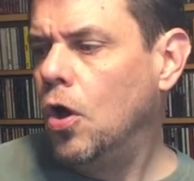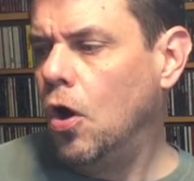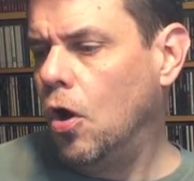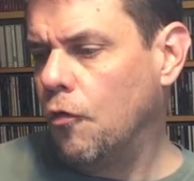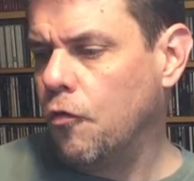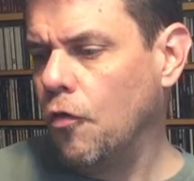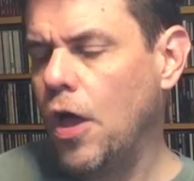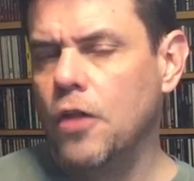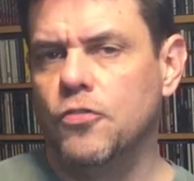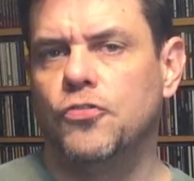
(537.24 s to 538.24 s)
uh, for
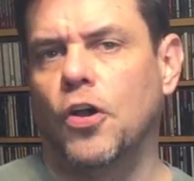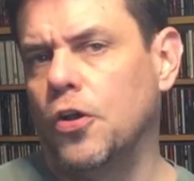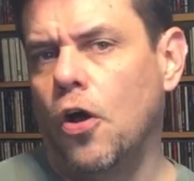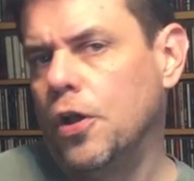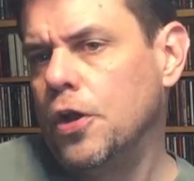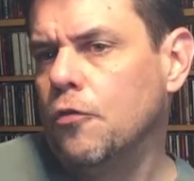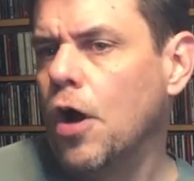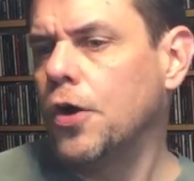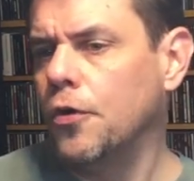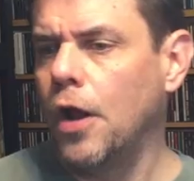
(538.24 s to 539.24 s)
that and just stuck it on any
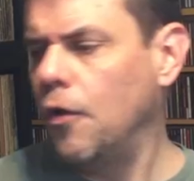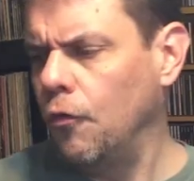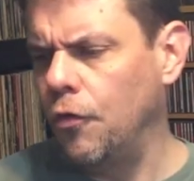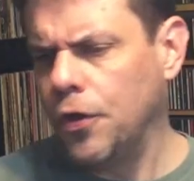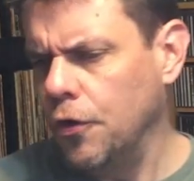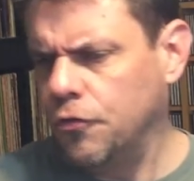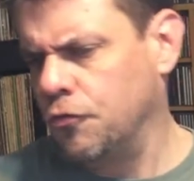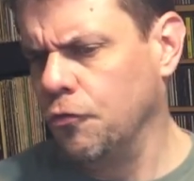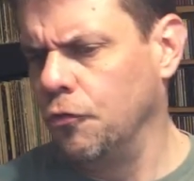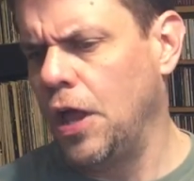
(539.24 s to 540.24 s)
record i don't think it's
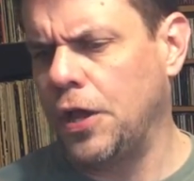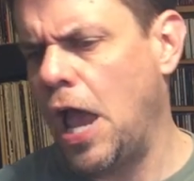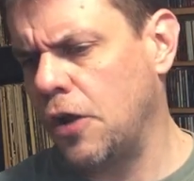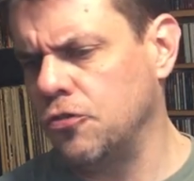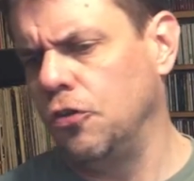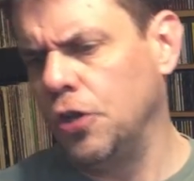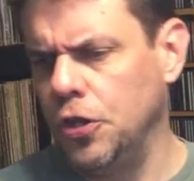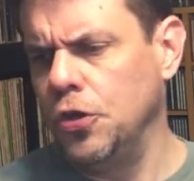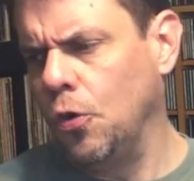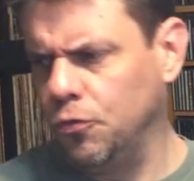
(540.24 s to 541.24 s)
like actually
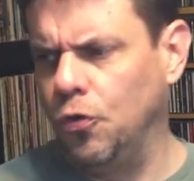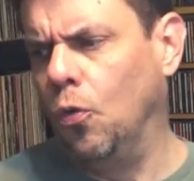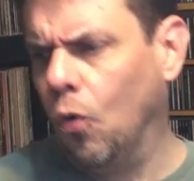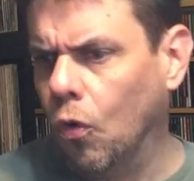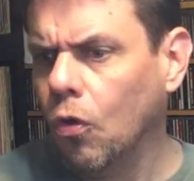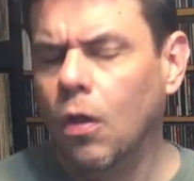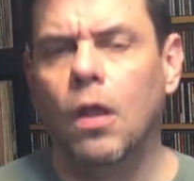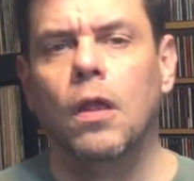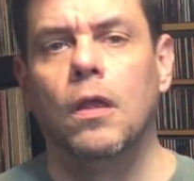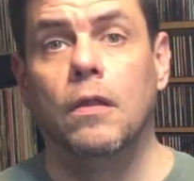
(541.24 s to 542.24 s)
you know tool
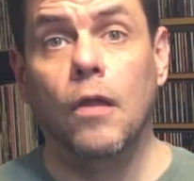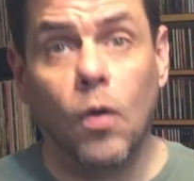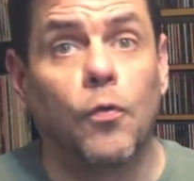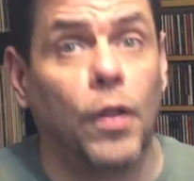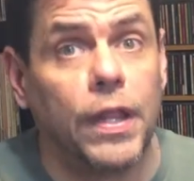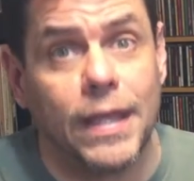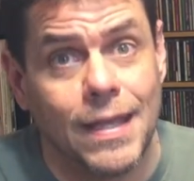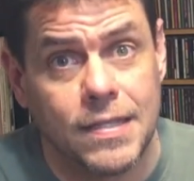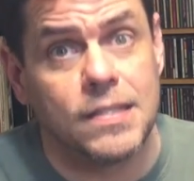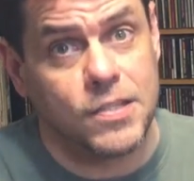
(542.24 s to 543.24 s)
no it really
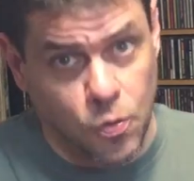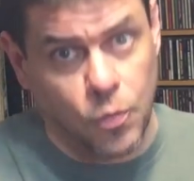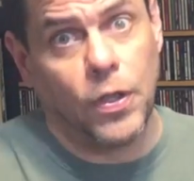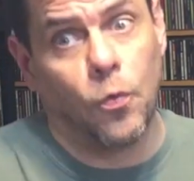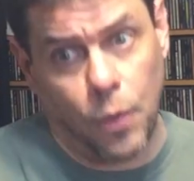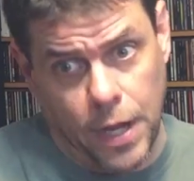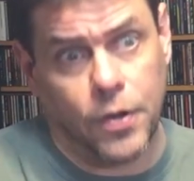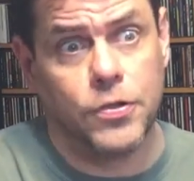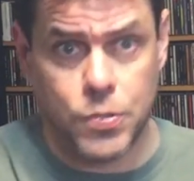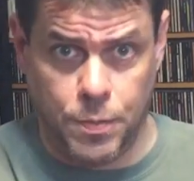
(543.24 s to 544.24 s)
is it's a real
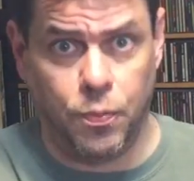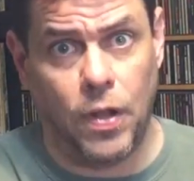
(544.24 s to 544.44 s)
record you can